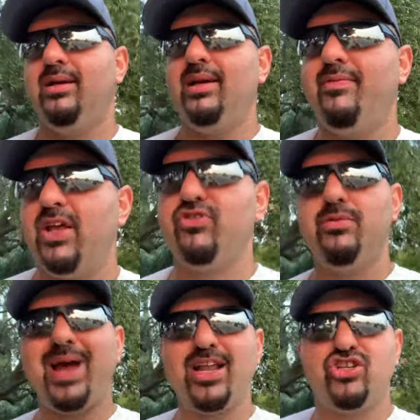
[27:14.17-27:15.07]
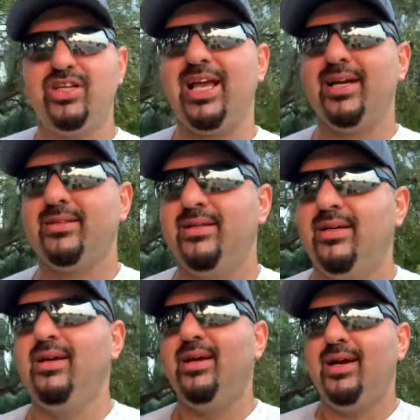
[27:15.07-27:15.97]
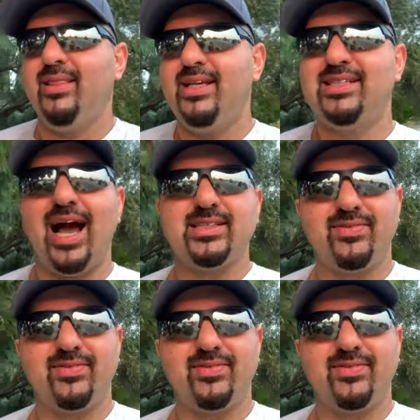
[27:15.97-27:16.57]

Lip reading: even if you manage to get these kinds